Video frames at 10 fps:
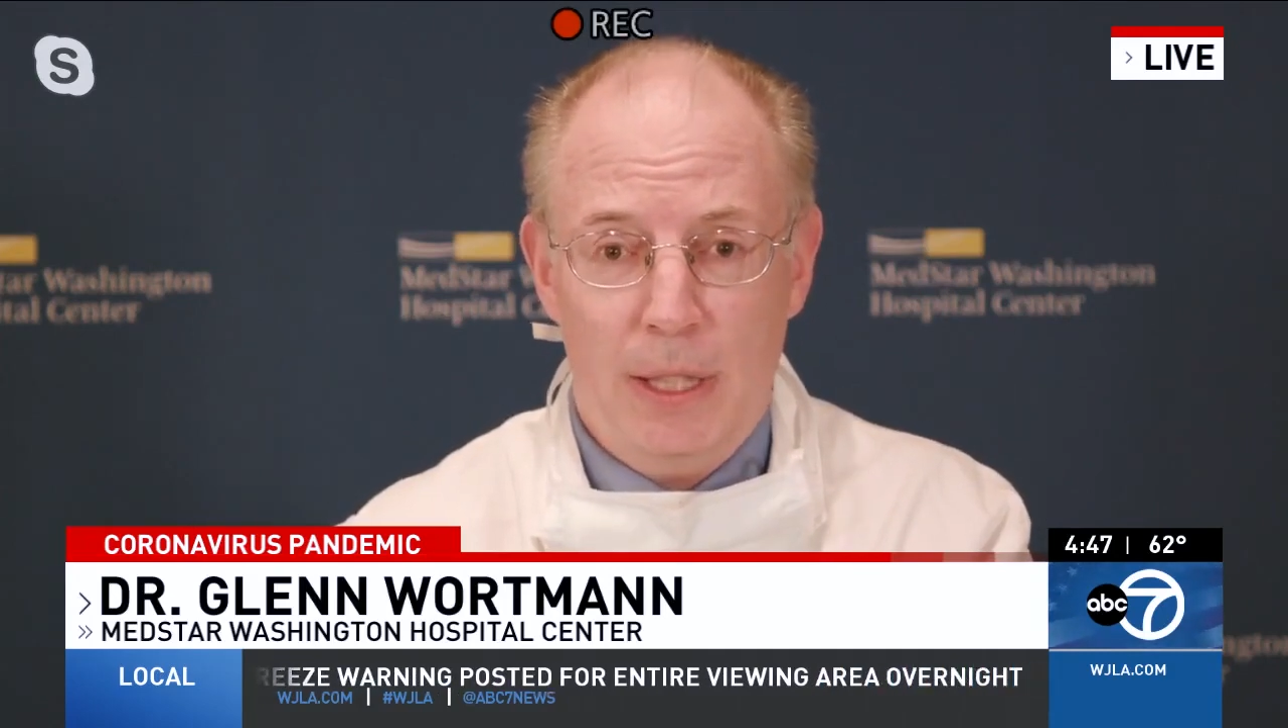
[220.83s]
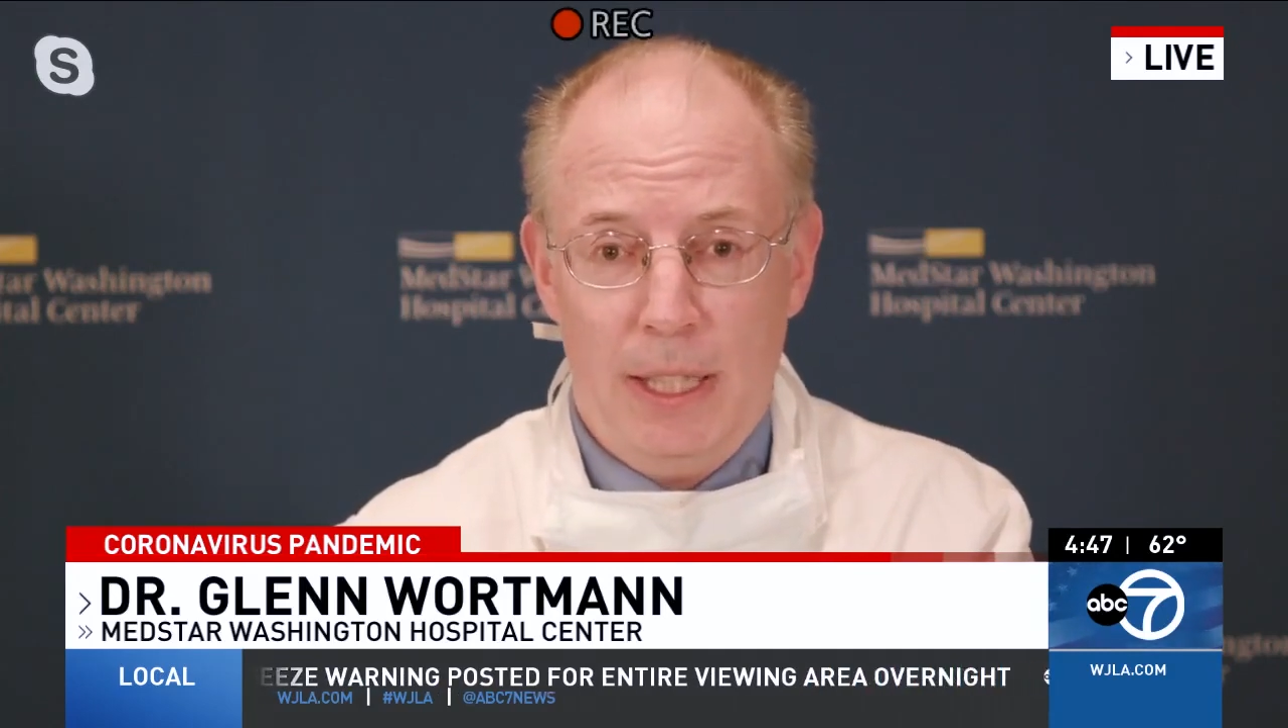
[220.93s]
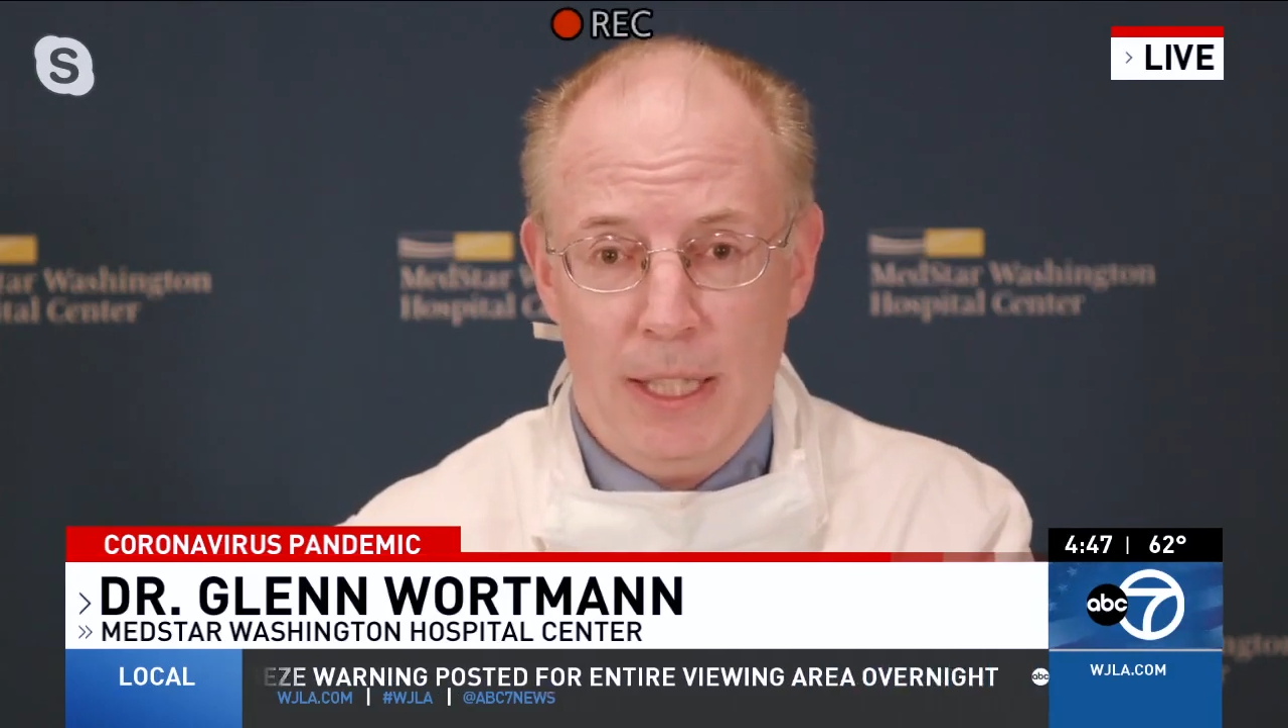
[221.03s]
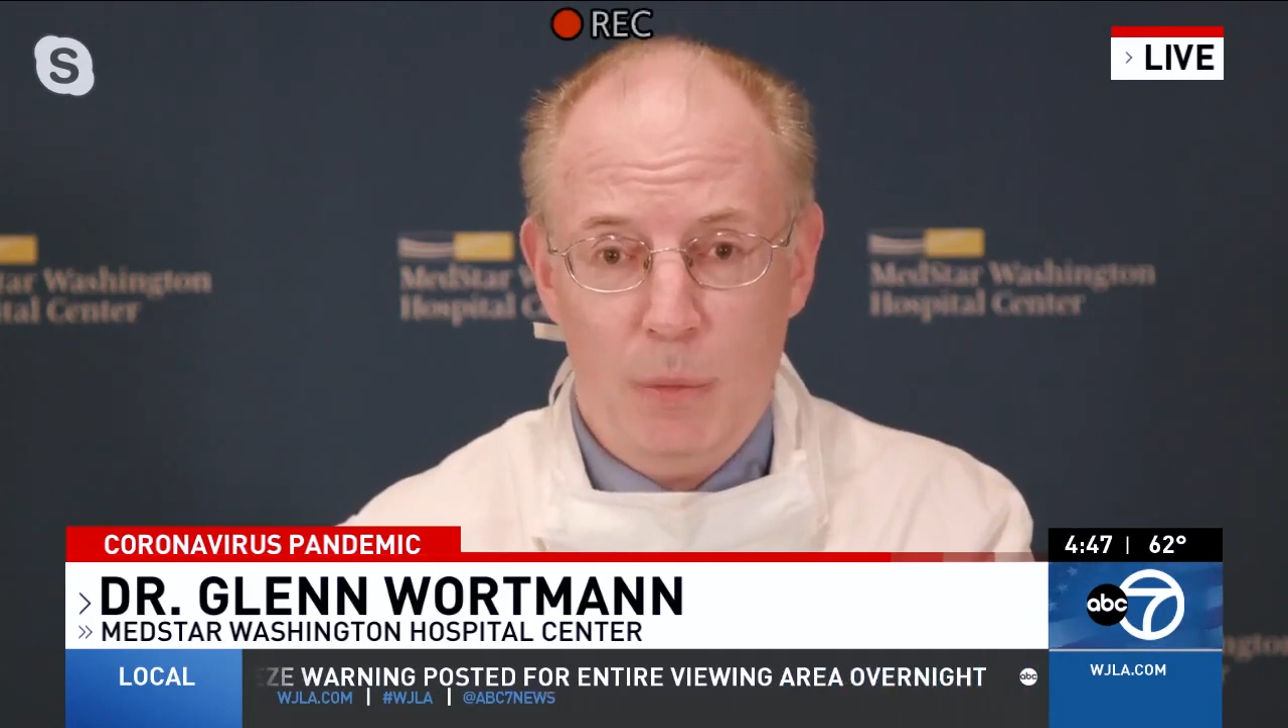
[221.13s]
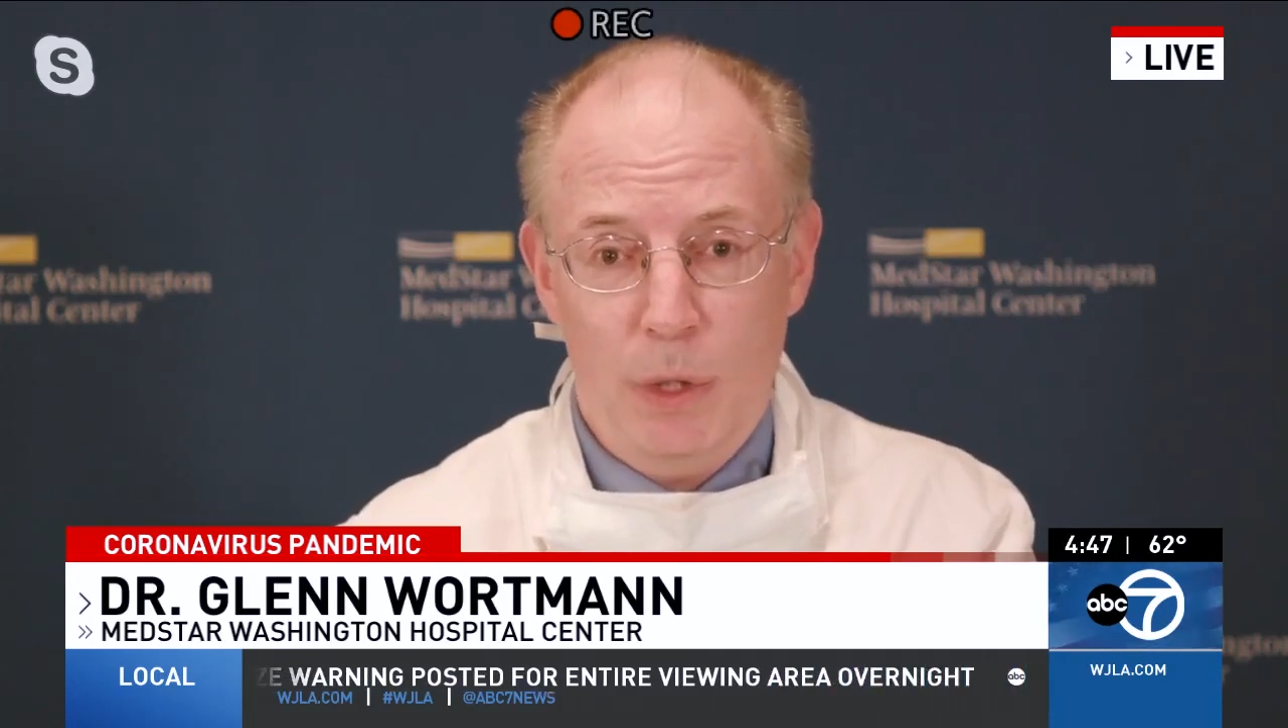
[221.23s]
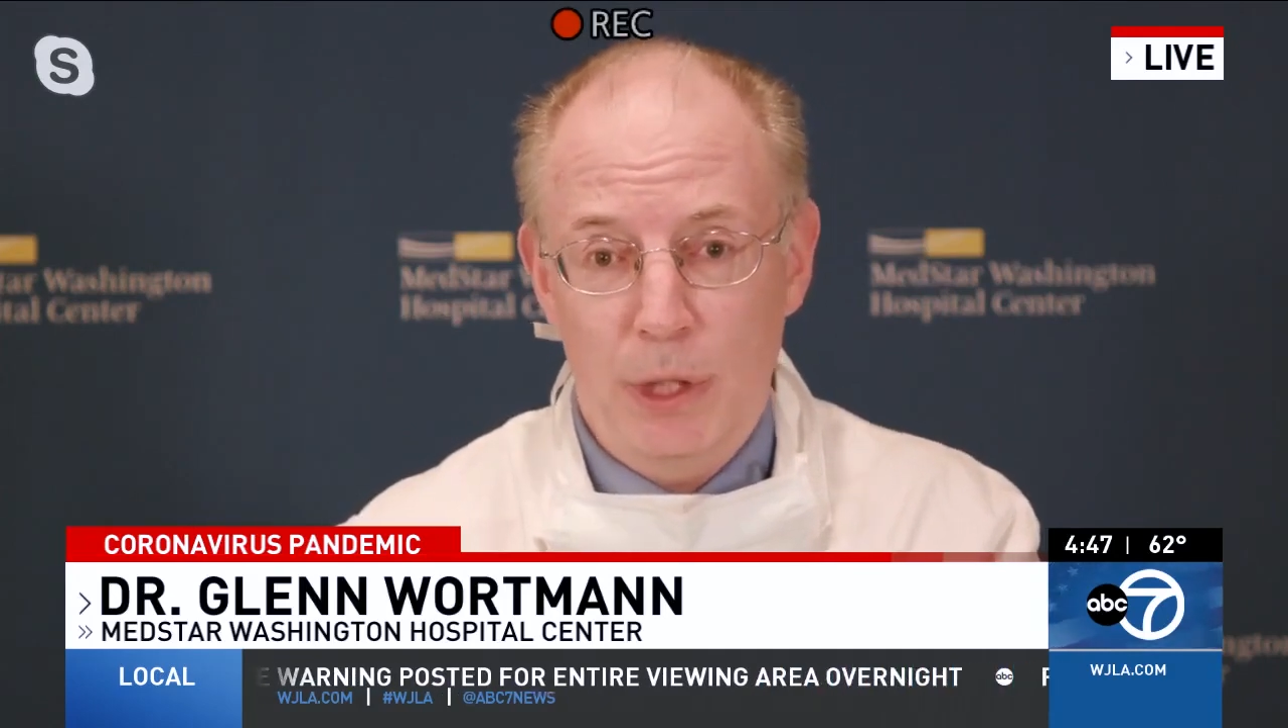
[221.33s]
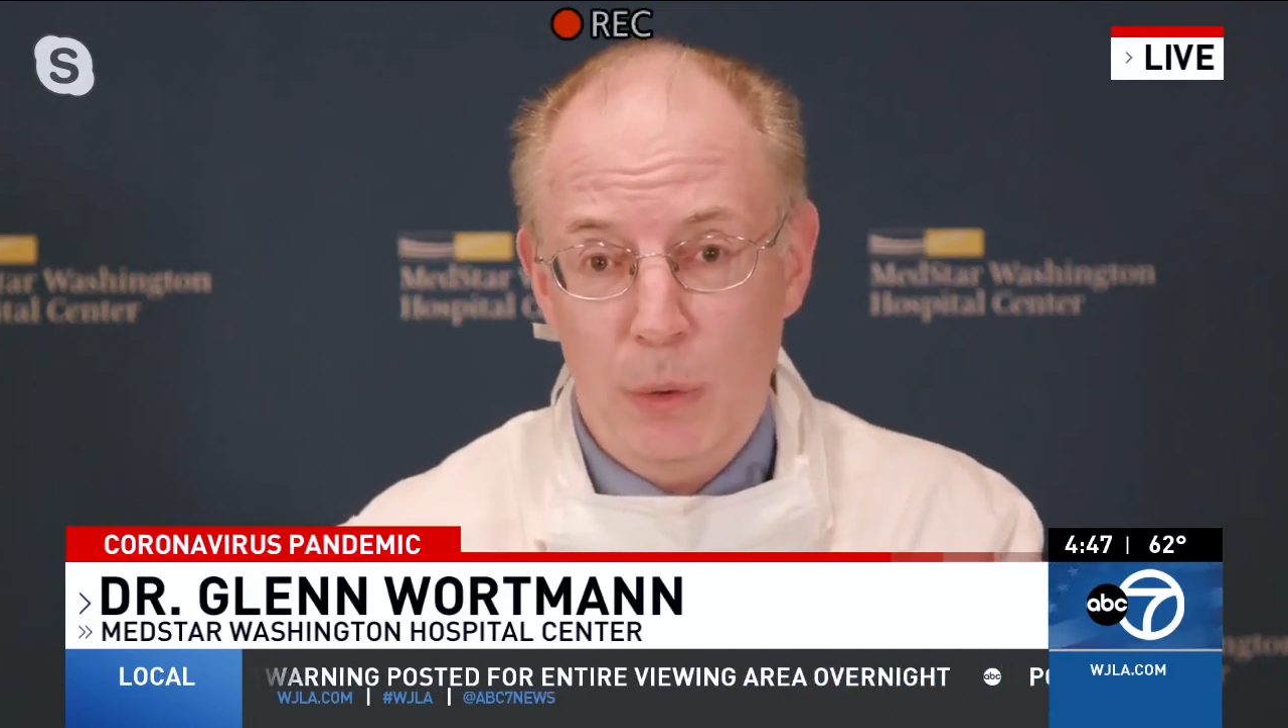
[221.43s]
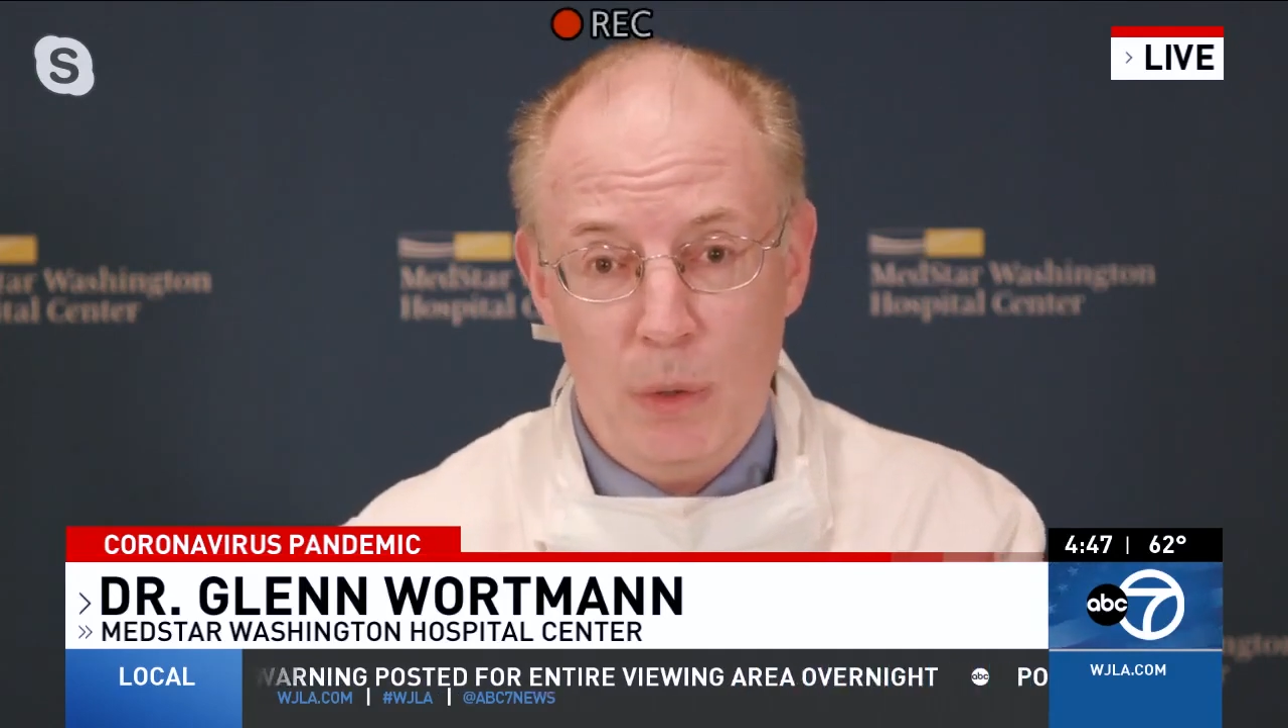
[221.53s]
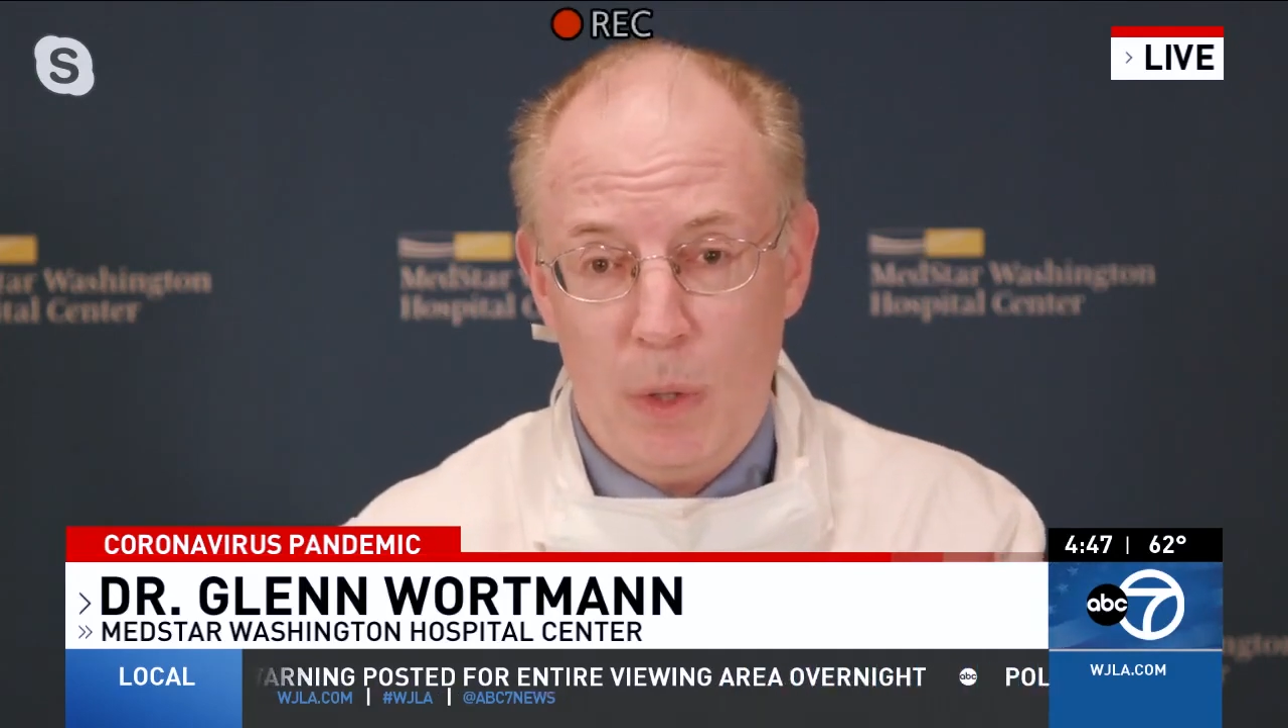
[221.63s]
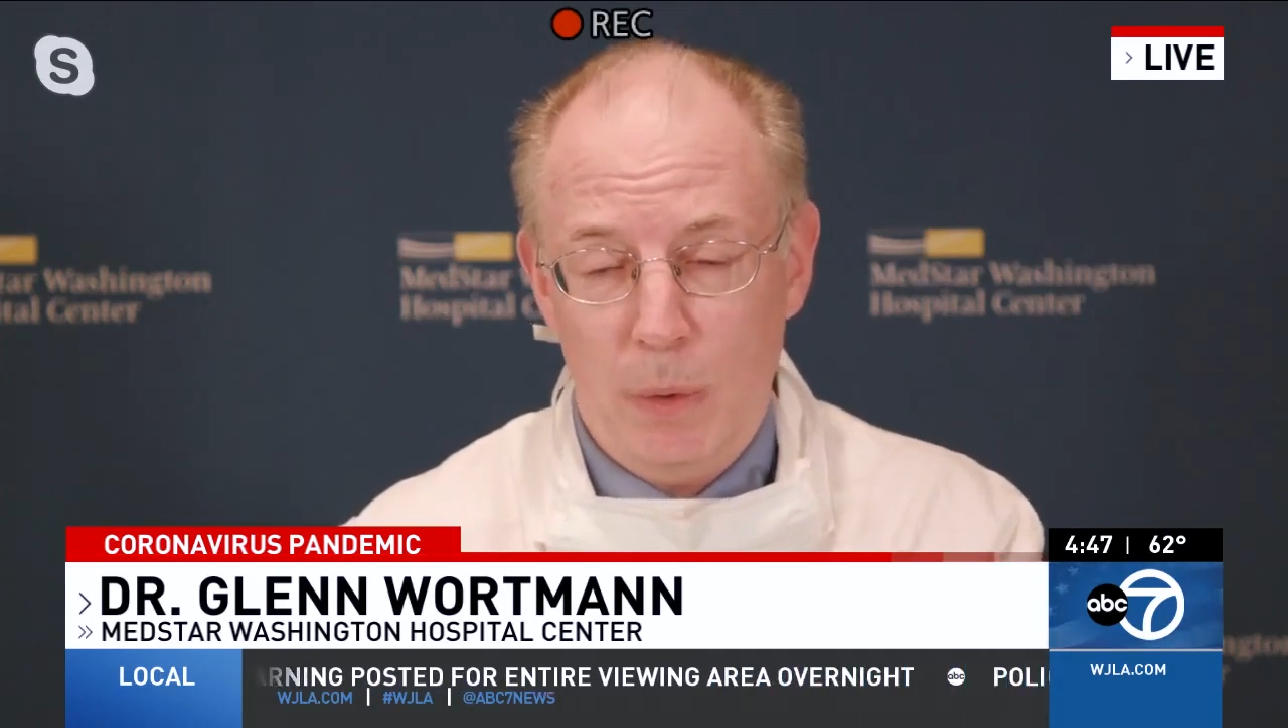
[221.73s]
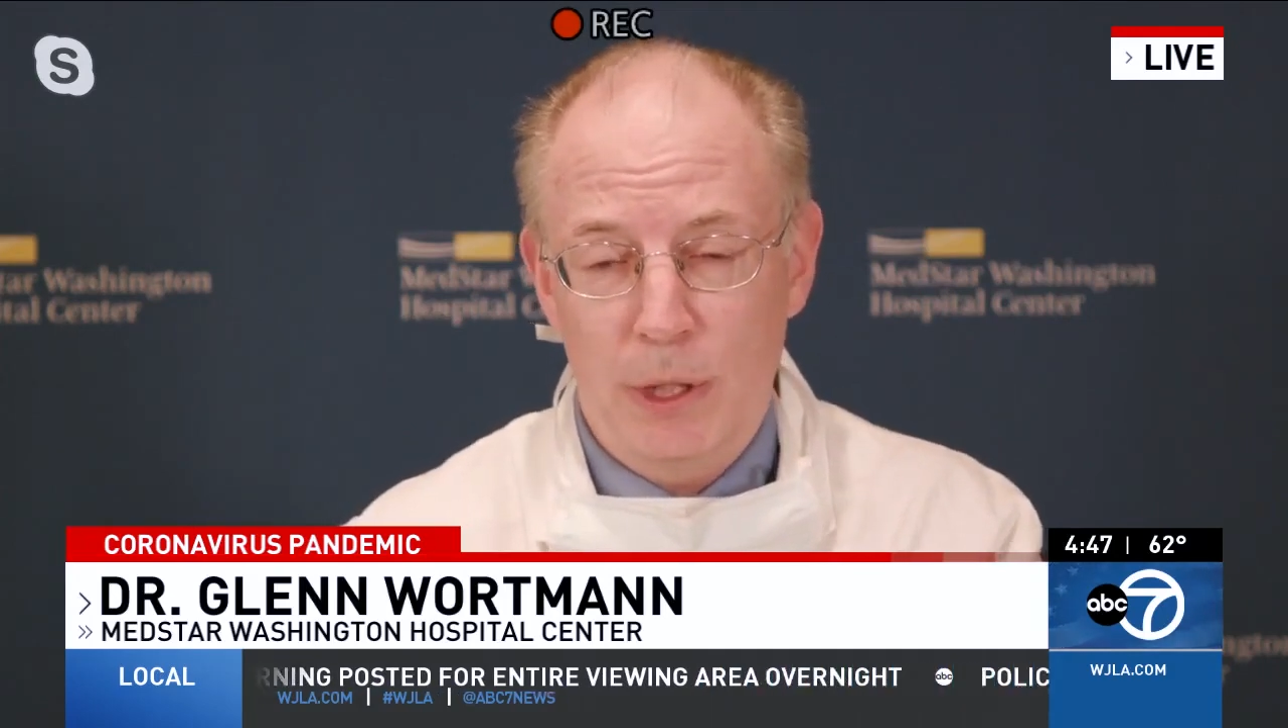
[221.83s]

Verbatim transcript: and we're doing what